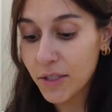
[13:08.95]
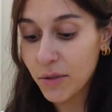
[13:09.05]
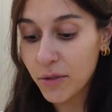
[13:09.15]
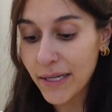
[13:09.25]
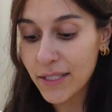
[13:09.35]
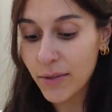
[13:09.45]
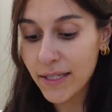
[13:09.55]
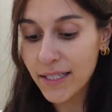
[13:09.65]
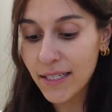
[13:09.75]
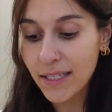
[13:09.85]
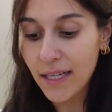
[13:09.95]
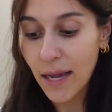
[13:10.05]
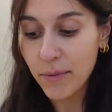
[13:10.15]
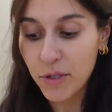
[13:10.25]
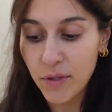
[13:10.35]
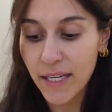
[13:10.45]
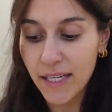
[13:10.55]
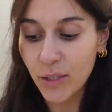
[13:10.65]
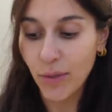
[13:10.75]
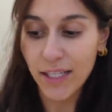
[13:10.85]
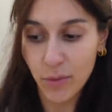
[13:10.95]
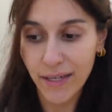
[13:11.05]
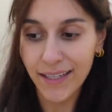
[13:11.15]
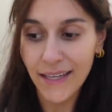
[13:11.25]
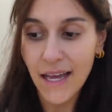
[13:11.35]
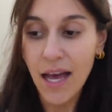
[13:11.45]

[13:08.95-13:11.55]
Dior 2020, Happy New Year 2020,